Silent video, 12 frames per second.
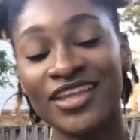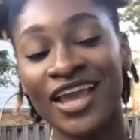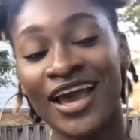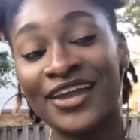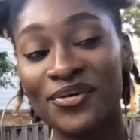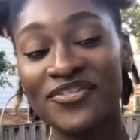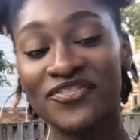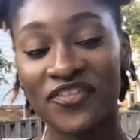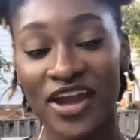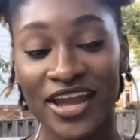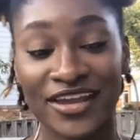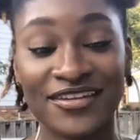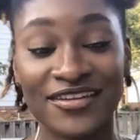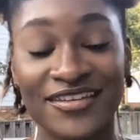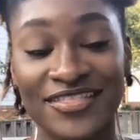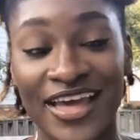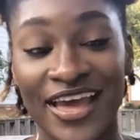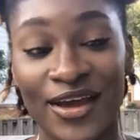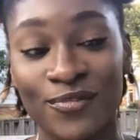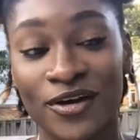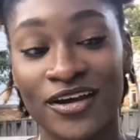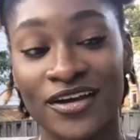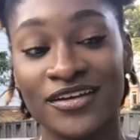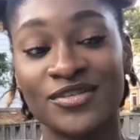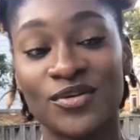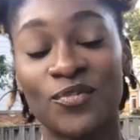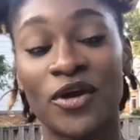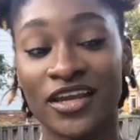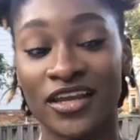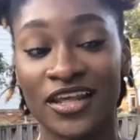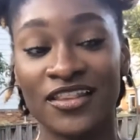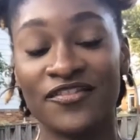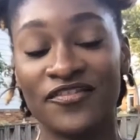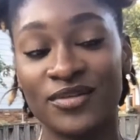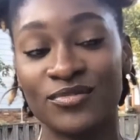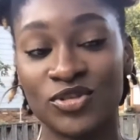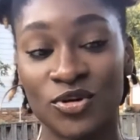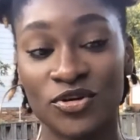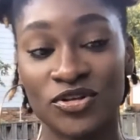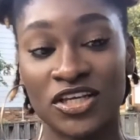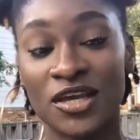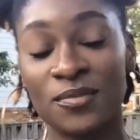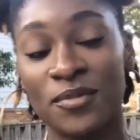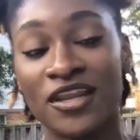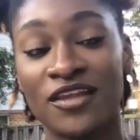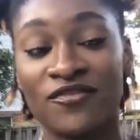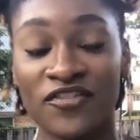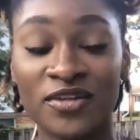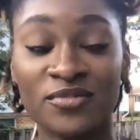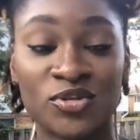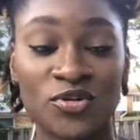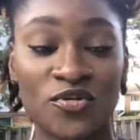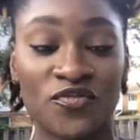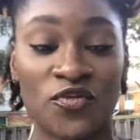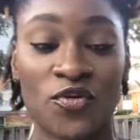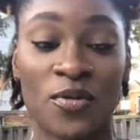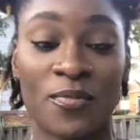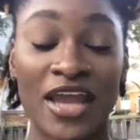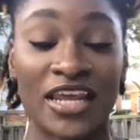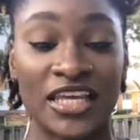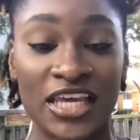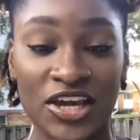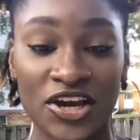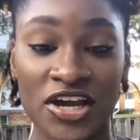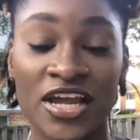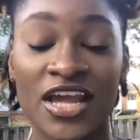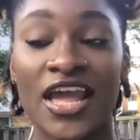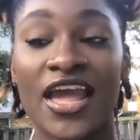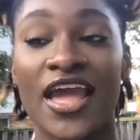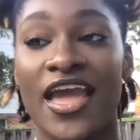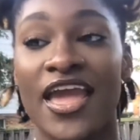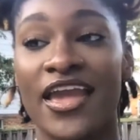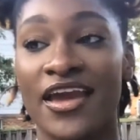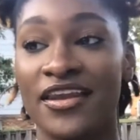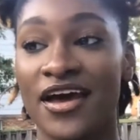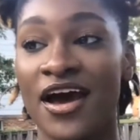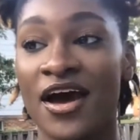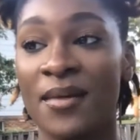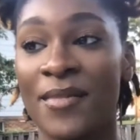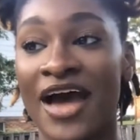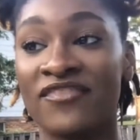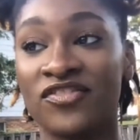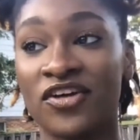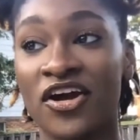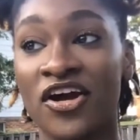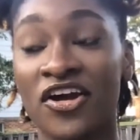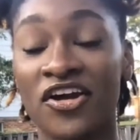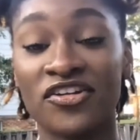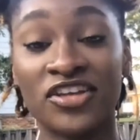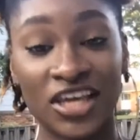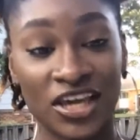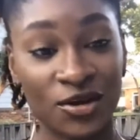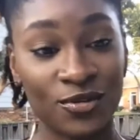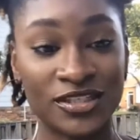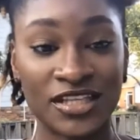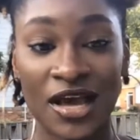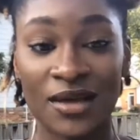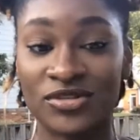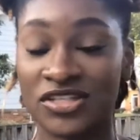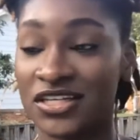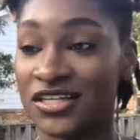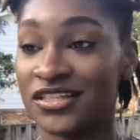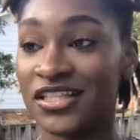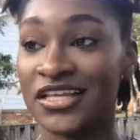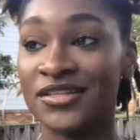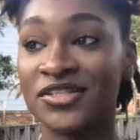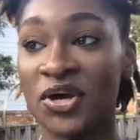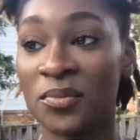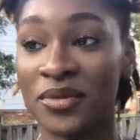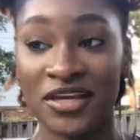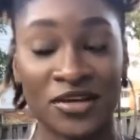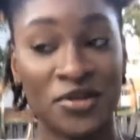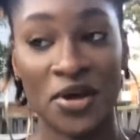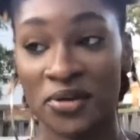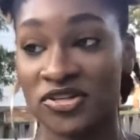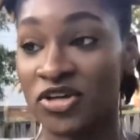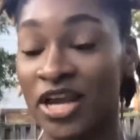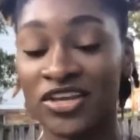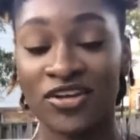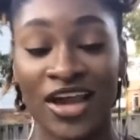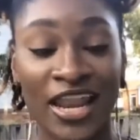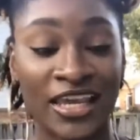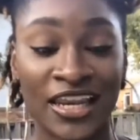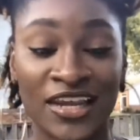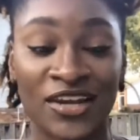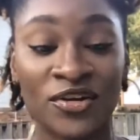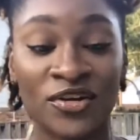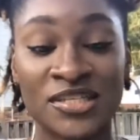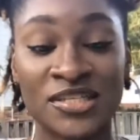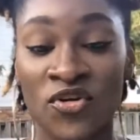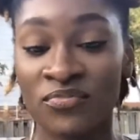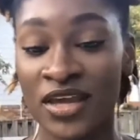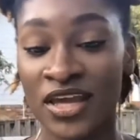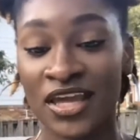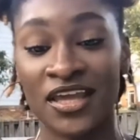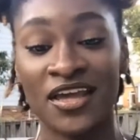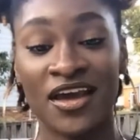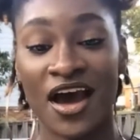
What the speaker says: I have a friend that was working in the Freedom School. She had been in Freedom School for about a year. And after her year was up, she then told me, Trey, you got to get in on this movement.